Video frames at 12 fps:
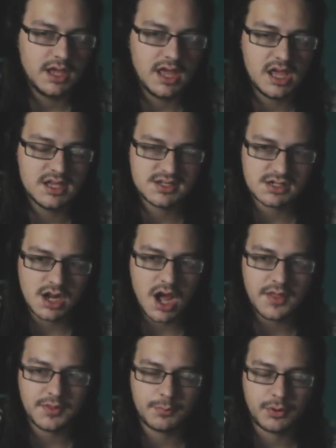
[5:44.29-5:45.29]
is
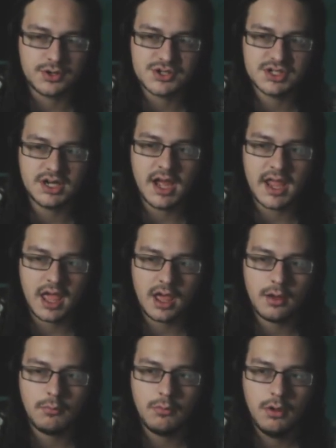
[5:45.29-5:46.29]
not the person I
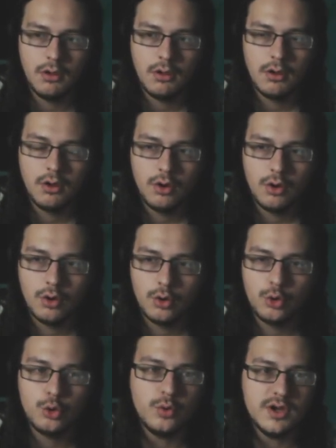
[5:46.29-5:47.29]
am
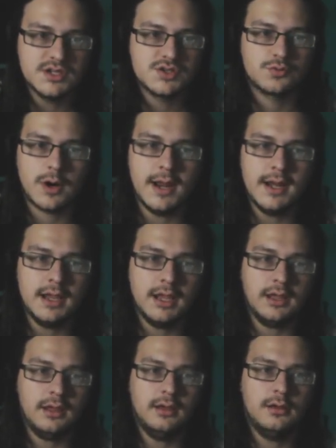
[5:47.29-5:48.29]
who is
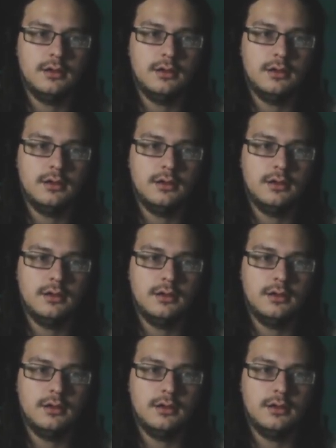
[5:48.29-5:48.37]
writing